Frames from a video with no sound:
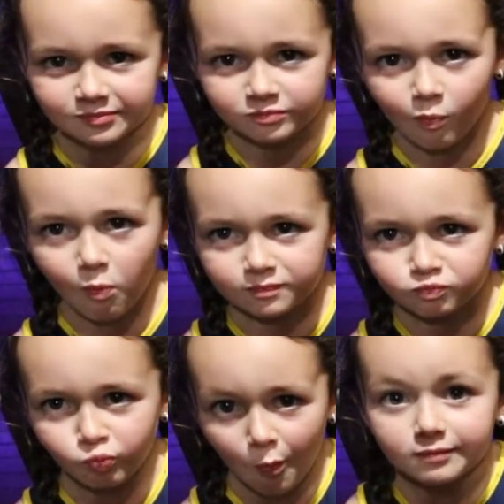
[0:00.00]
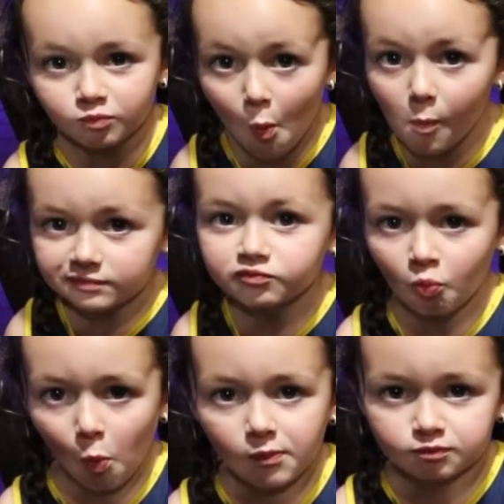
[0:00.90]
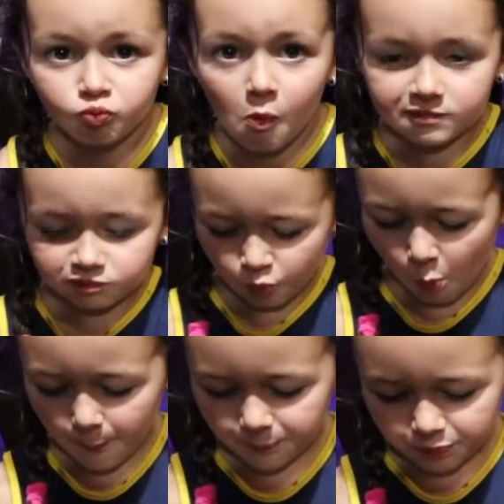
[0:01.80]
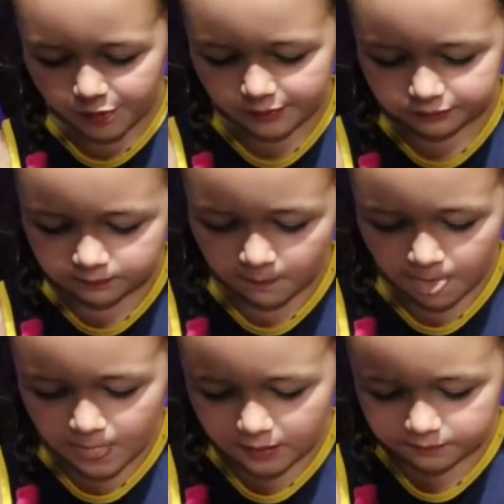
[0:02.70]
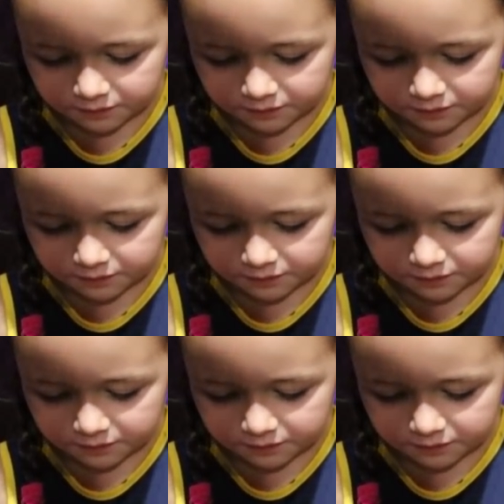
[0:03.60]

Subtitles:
You like it? Okay, you finish eating that bit.